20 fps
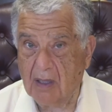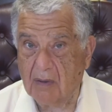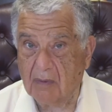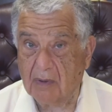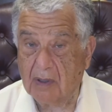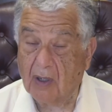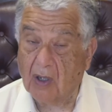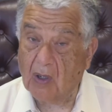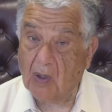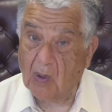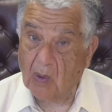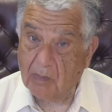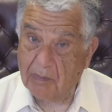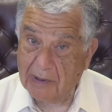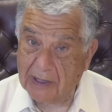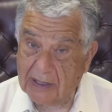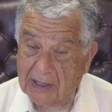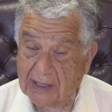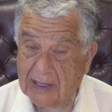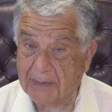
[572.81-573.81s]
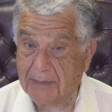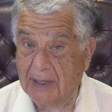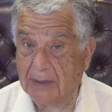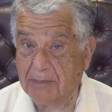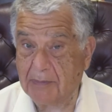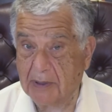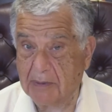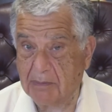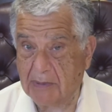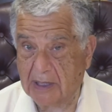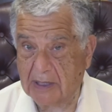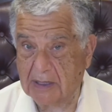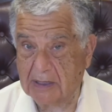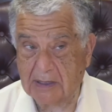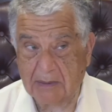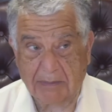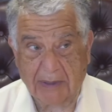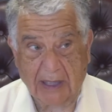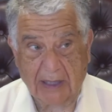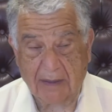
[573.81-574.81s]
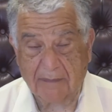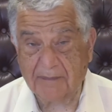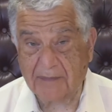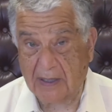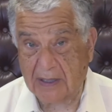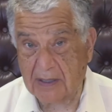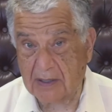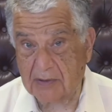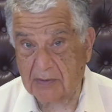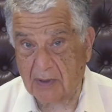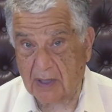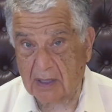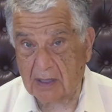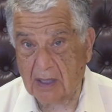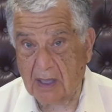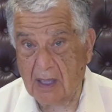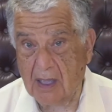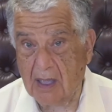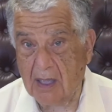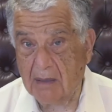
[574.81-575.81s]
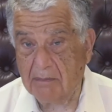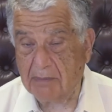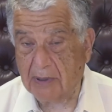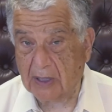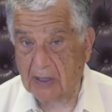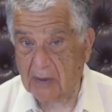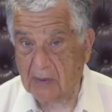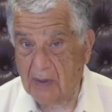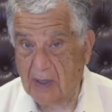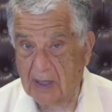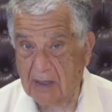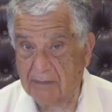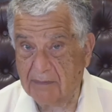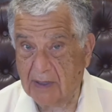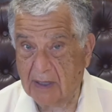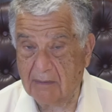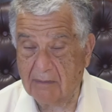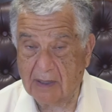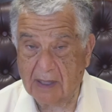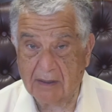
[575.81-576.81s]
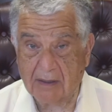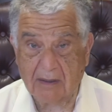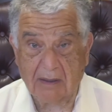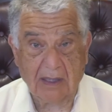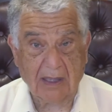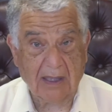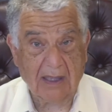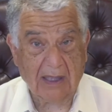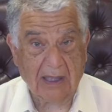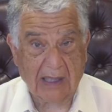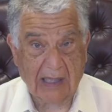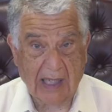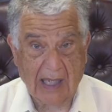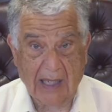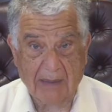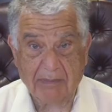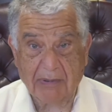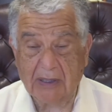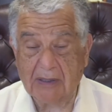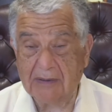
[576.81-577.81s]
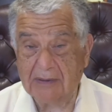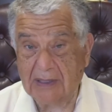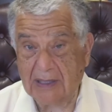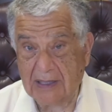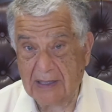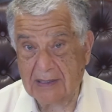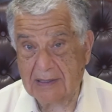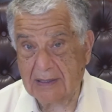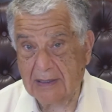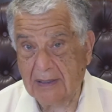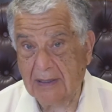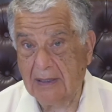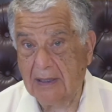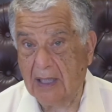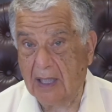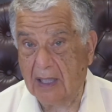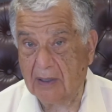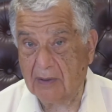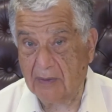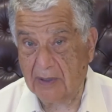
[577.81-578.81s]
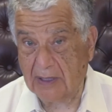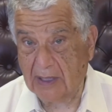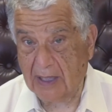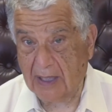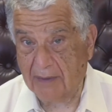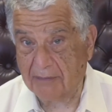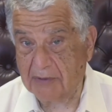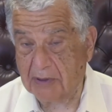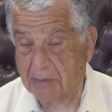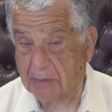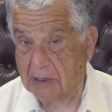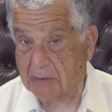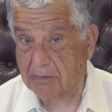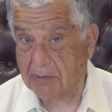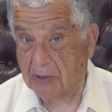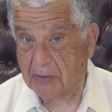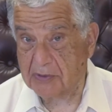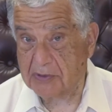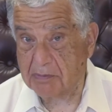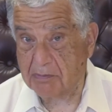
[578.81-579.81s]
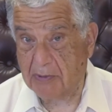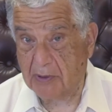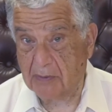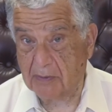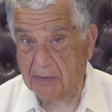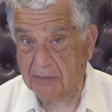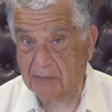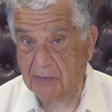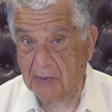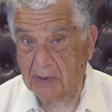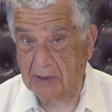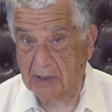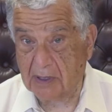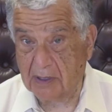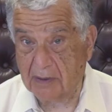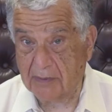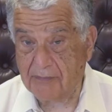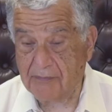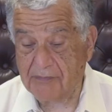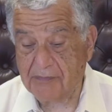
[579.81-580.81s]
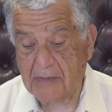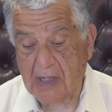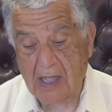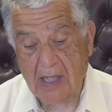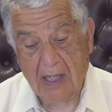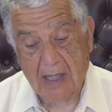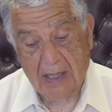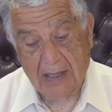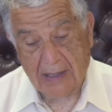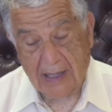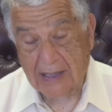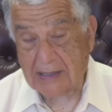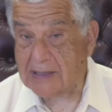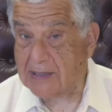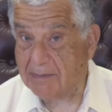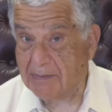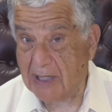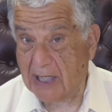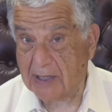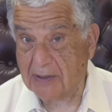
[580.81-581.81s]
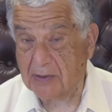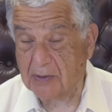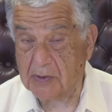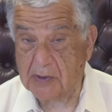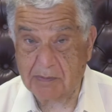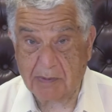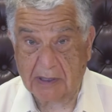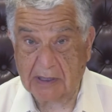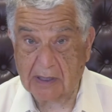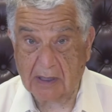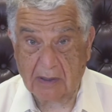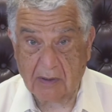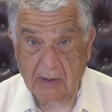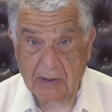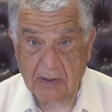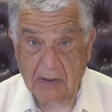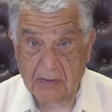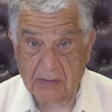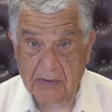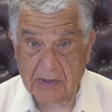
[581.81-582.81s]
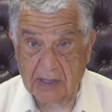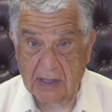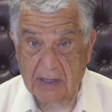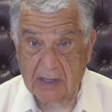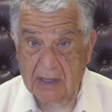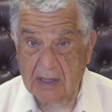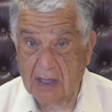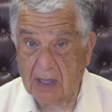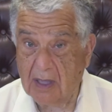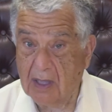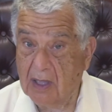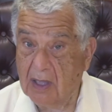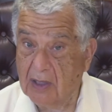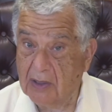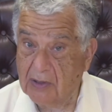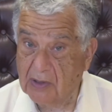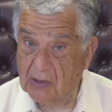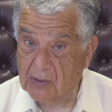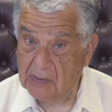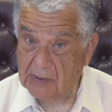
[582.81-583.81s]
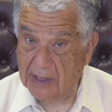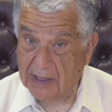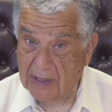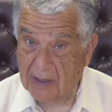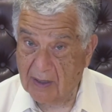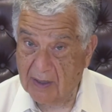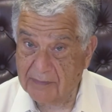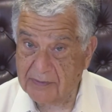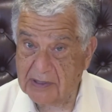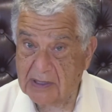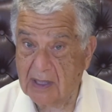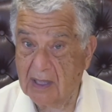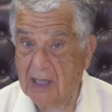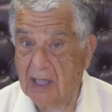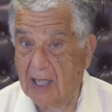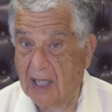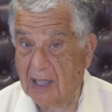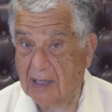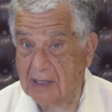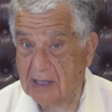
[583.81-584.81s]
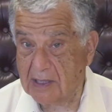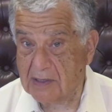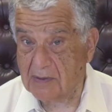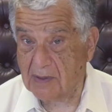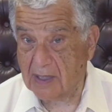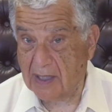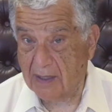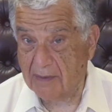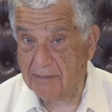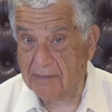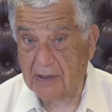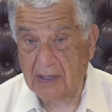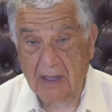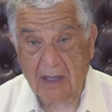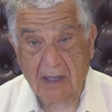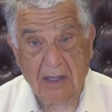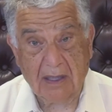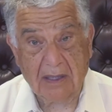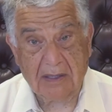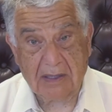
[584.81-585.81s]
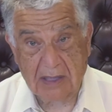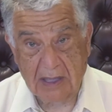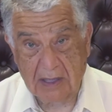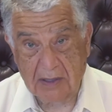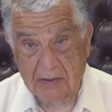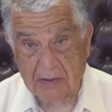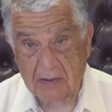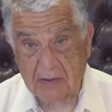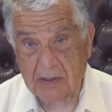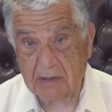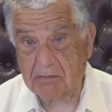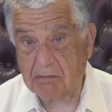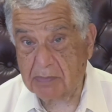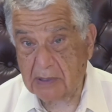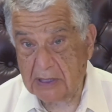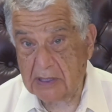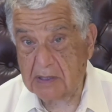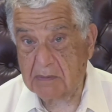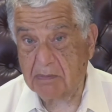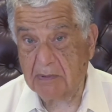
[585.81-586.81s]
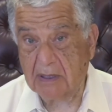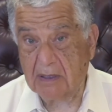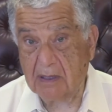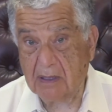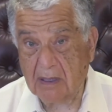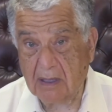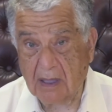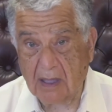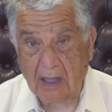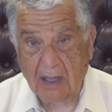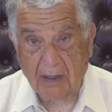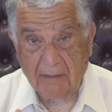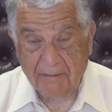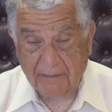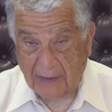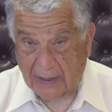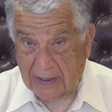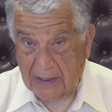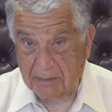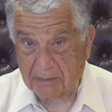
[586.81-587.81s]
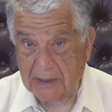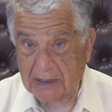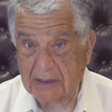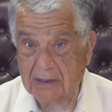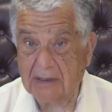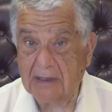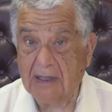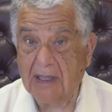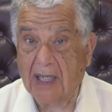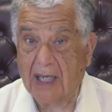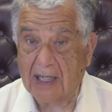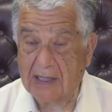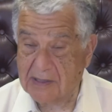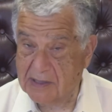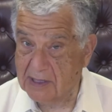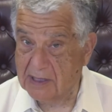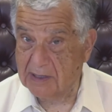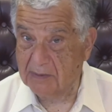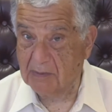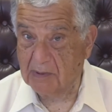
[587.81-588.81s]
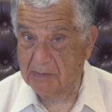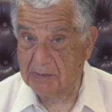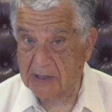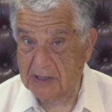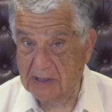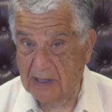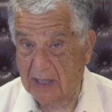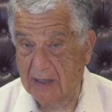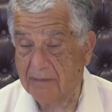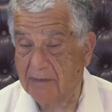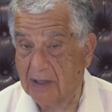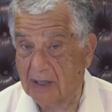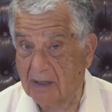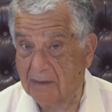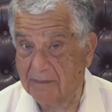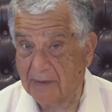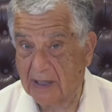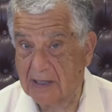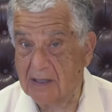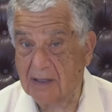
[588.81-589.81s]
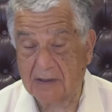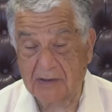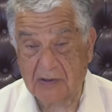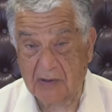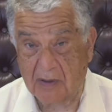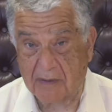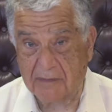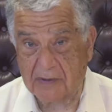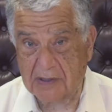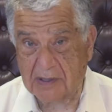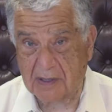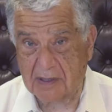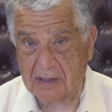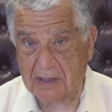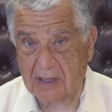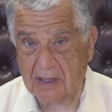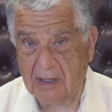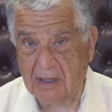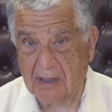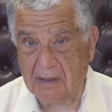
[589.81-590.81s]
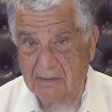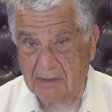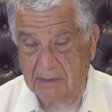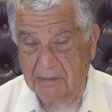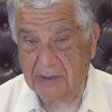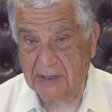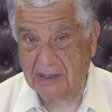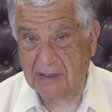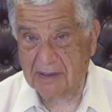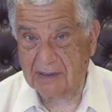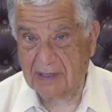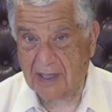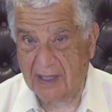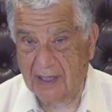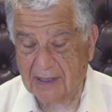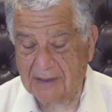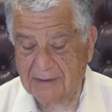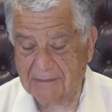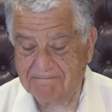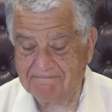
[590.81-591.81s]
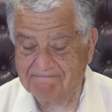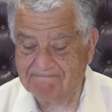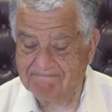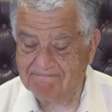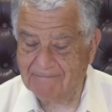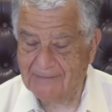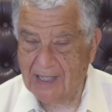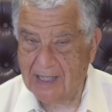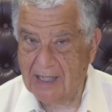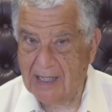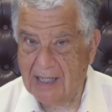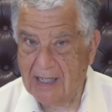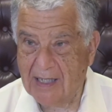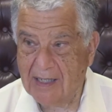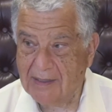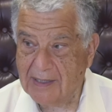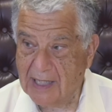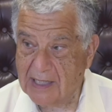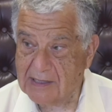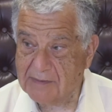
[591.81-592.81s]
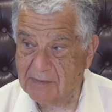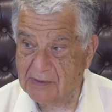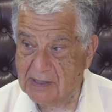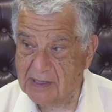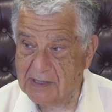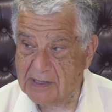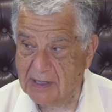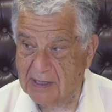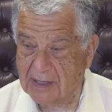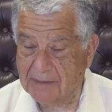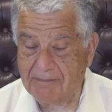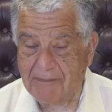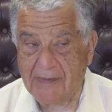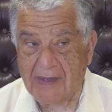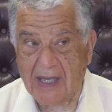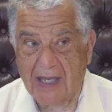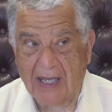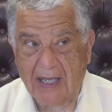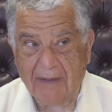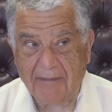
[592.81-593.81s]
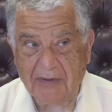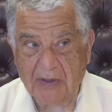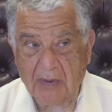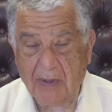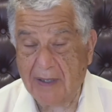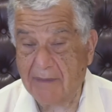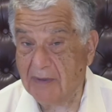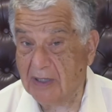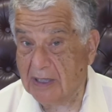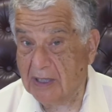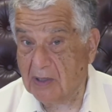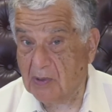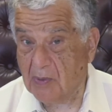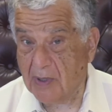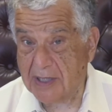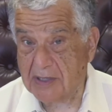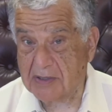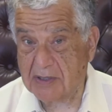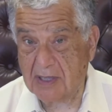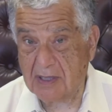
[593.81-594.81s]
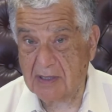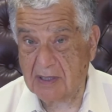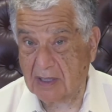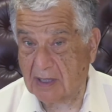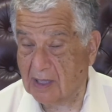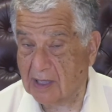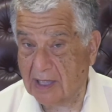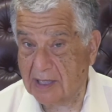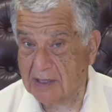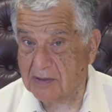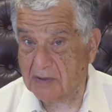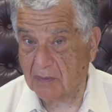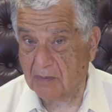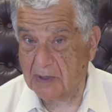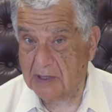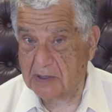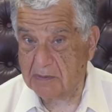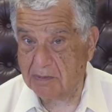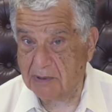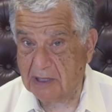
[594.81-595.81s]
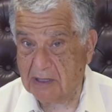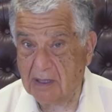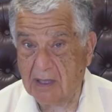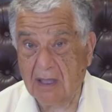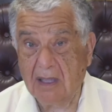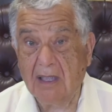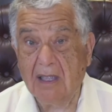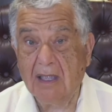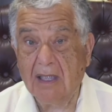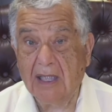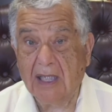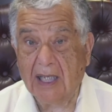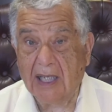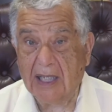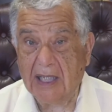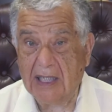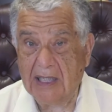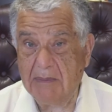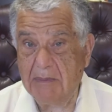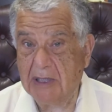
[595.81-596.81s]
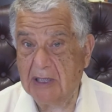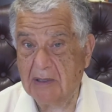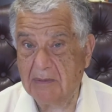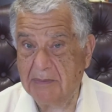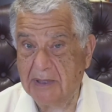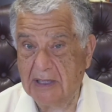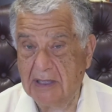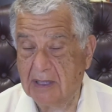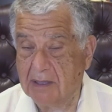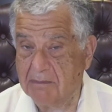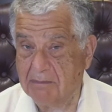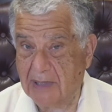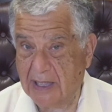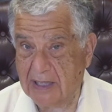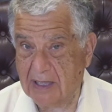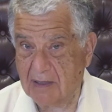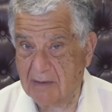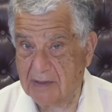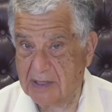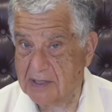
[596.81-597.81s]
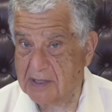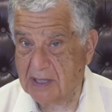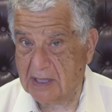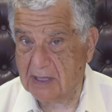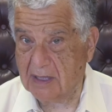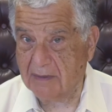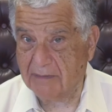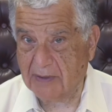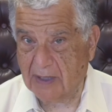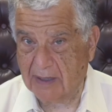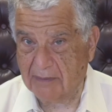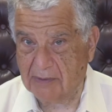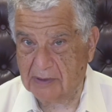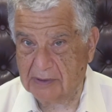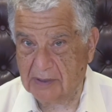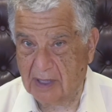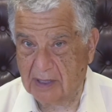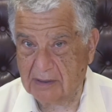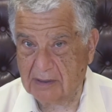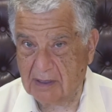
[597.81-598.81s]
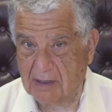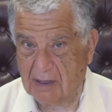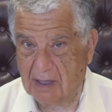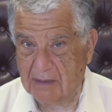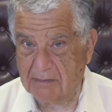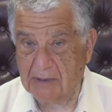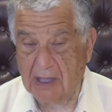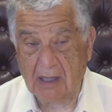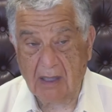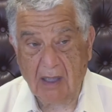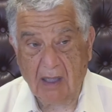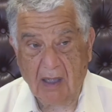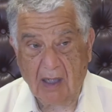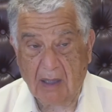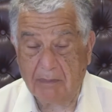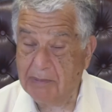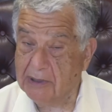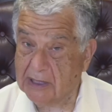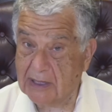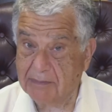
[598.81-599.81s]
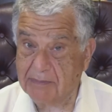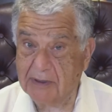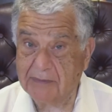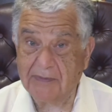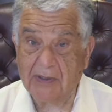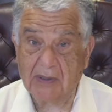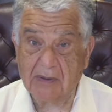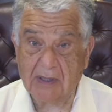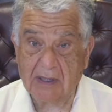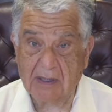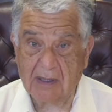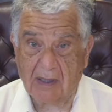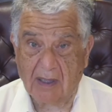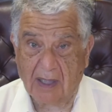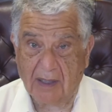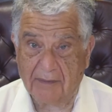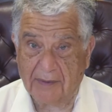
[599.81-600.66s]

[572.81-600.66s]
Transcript: We're hoping to come up with money to buy a fire truck, but a lot of our other capital needs are going to have to be postponed for a year. That's the bad news, but the good news is no layoffs. Our kids will have teachers, policemen, firemen. Our city will be safe, and our vital services will be intact. Thanks for listening. If you have any questions or you'd like to reach me, email me at mayor@cityofhaverhill.com, or pick up the phone and call